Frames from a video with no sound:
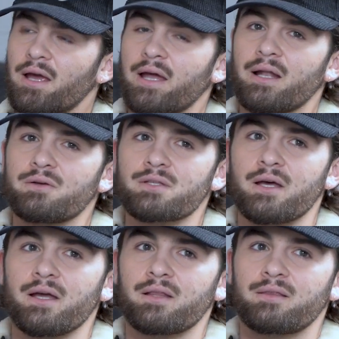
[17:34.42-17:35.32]
And I was
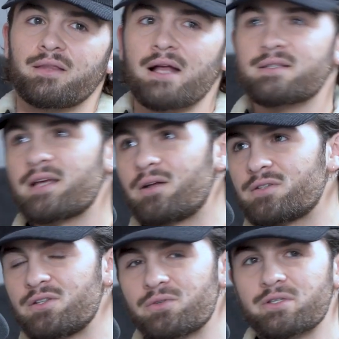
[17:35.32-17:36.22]
like, that
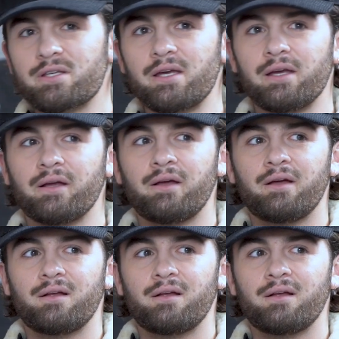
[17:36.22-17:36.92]
sounds interesting.